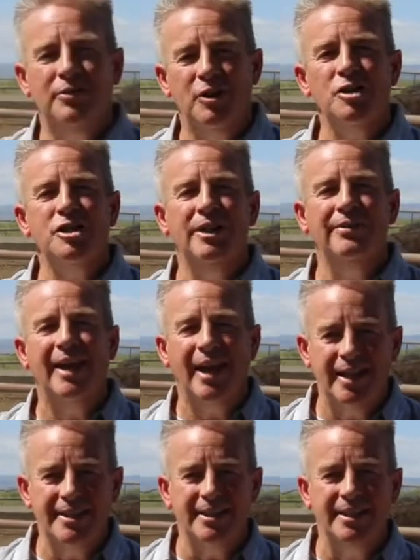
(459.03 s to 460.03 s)
version of
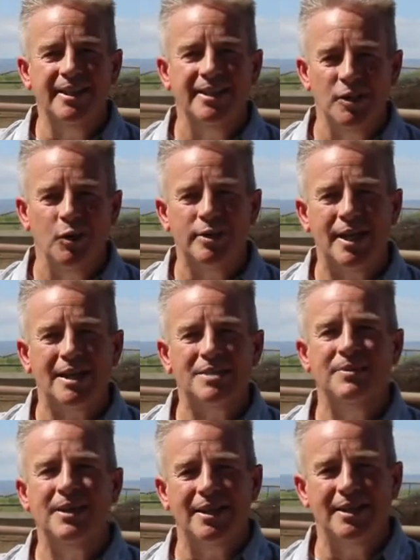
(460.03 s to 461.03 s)
chesed in the Old
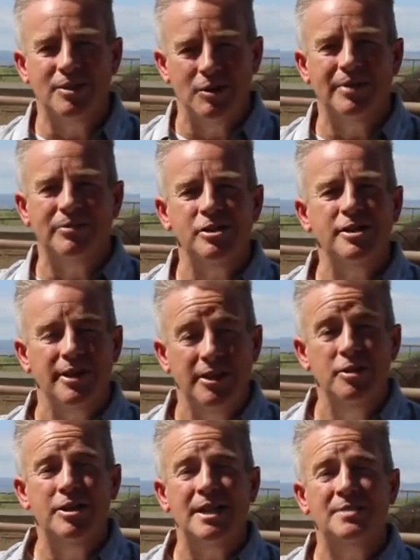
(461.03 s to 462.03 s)
Testament, the Greek version in
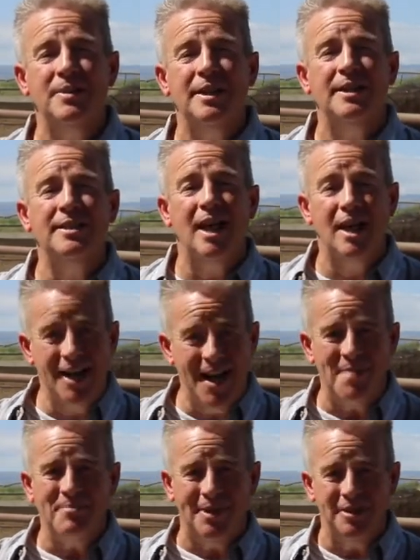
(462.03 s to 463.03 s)
the New Testament is
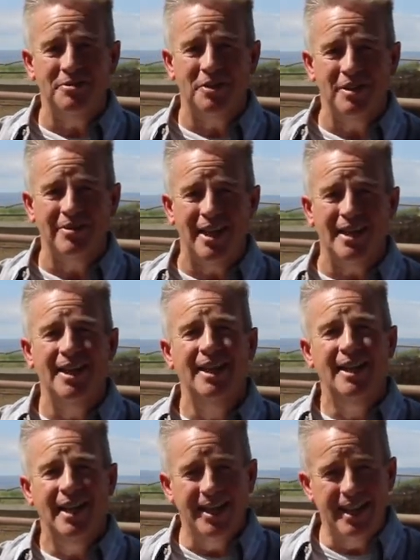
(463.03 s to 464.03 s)
agape. You've heard of that.
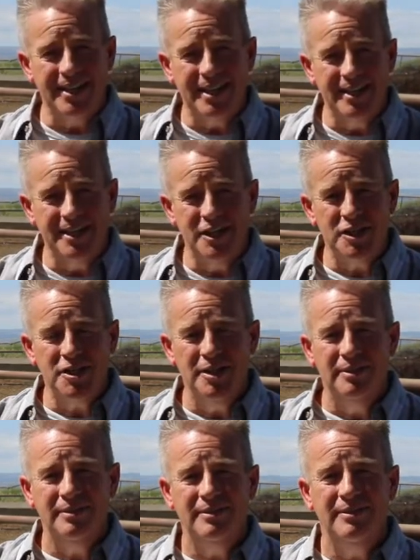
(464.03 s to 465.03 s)
An
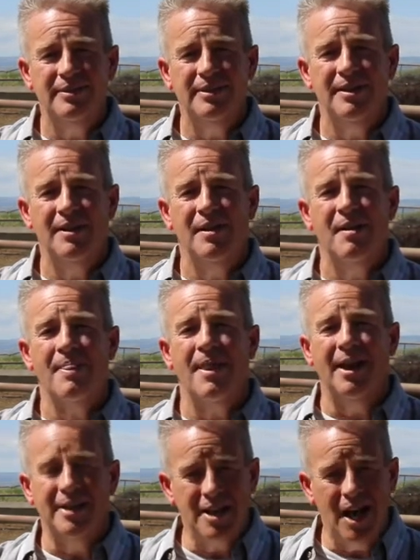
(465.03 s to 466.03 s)
unconditional,
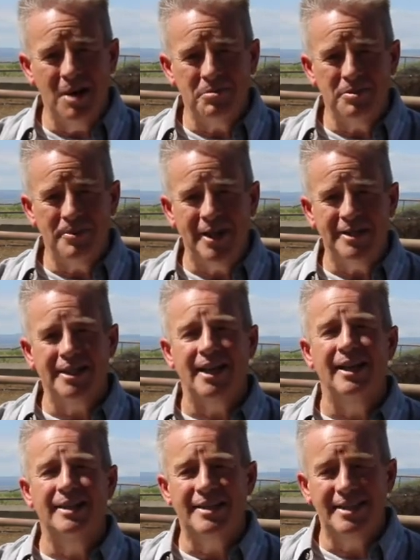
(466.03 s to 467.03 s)
uncompromising,
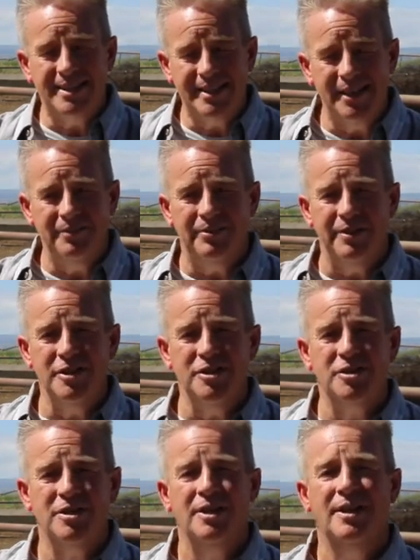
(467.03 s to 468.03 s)

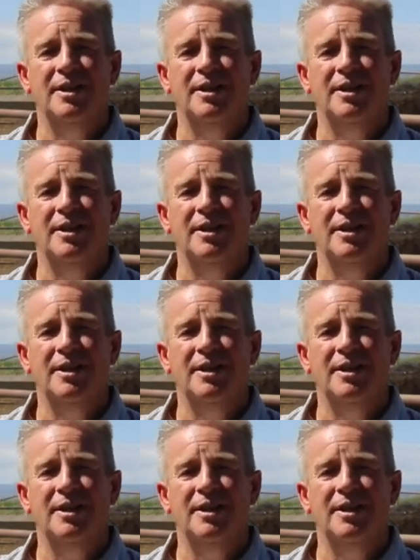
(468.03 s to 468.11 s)
unselfish